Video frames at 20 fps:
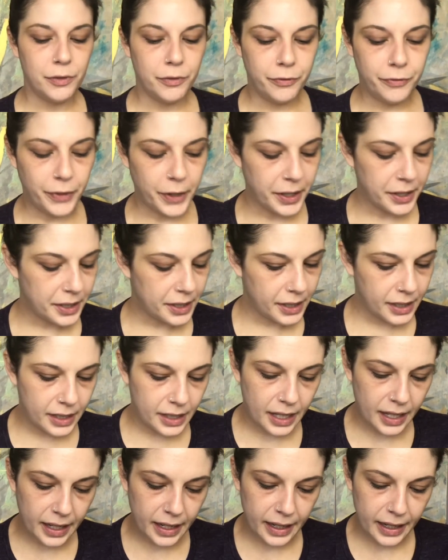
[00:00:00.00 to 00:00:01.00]
First
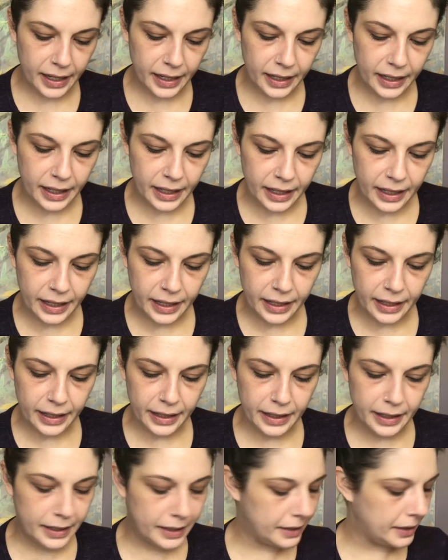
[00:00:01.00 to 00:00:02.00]
thing
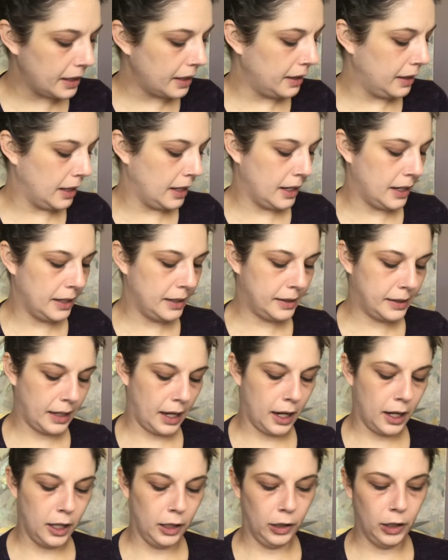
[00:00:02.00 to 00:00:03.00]
is this
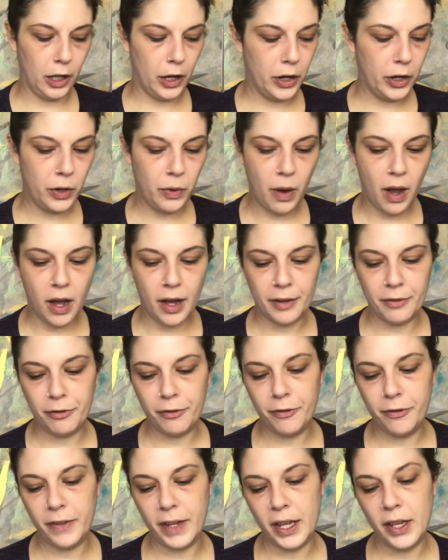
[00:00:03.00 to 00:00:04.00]
Glow on
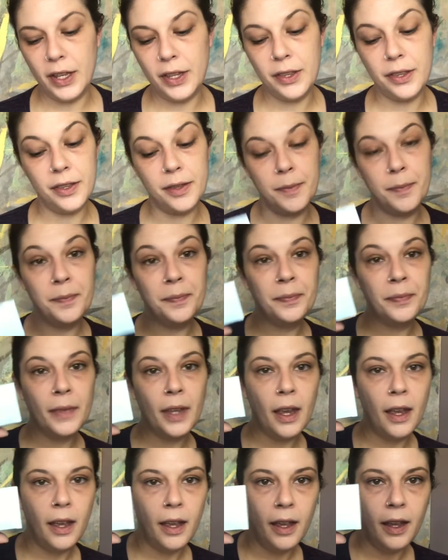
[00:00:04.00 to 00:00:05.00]
5th.
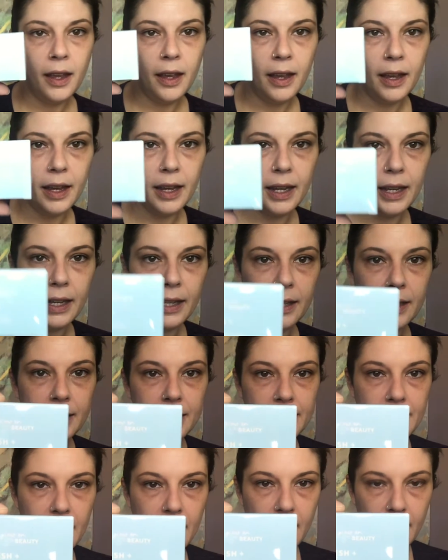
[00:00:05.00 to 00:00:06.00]
It is
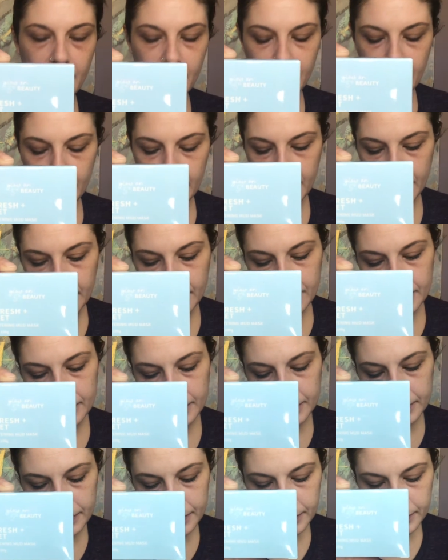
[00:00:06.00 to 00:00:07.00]
a,
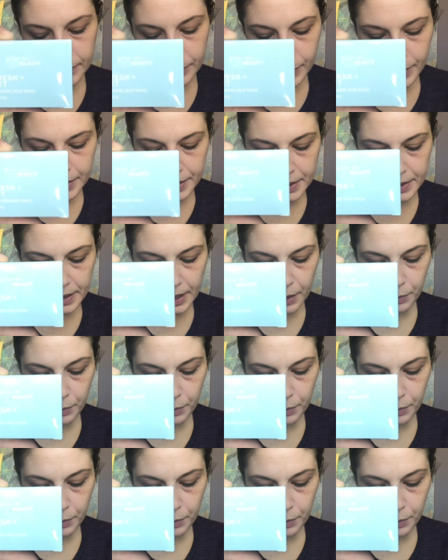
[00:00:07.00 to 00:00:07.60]
what does it say?